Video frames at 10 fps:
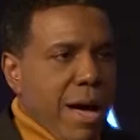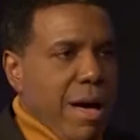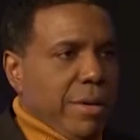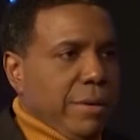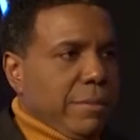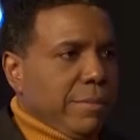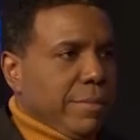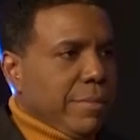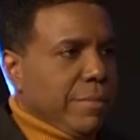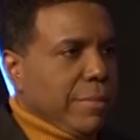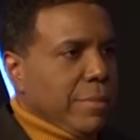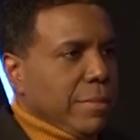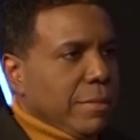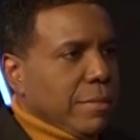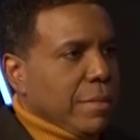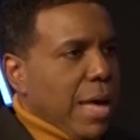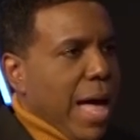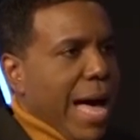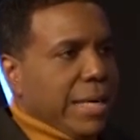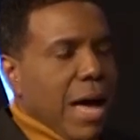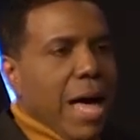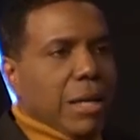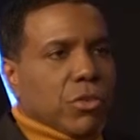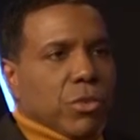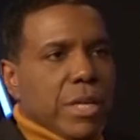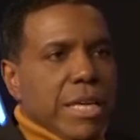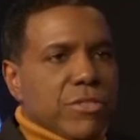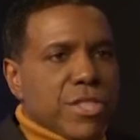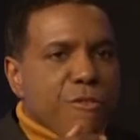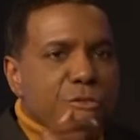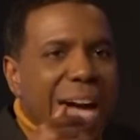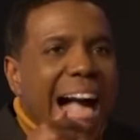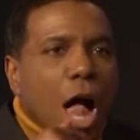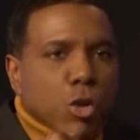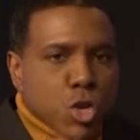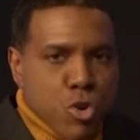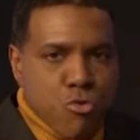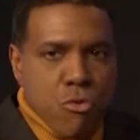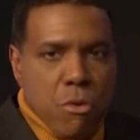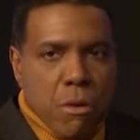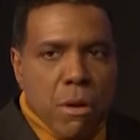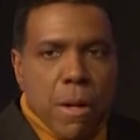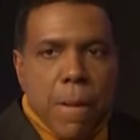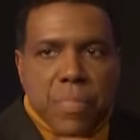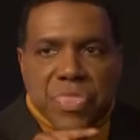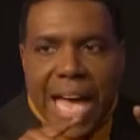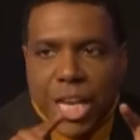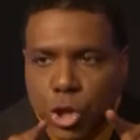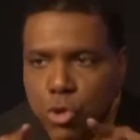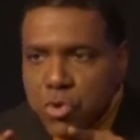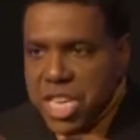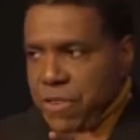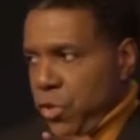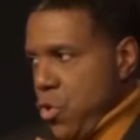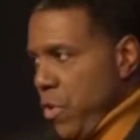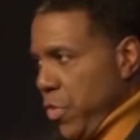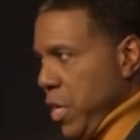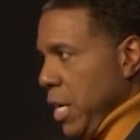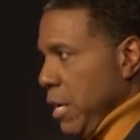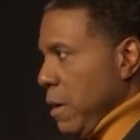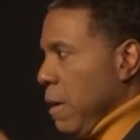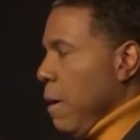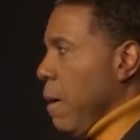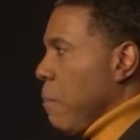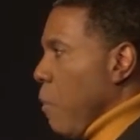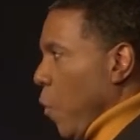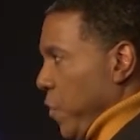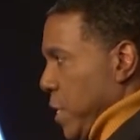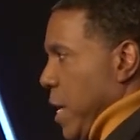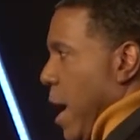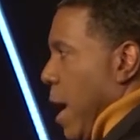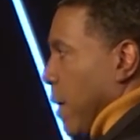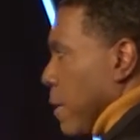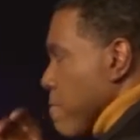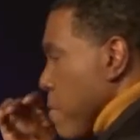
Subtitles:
God. Idolatry is the value that you give to a thing more than God.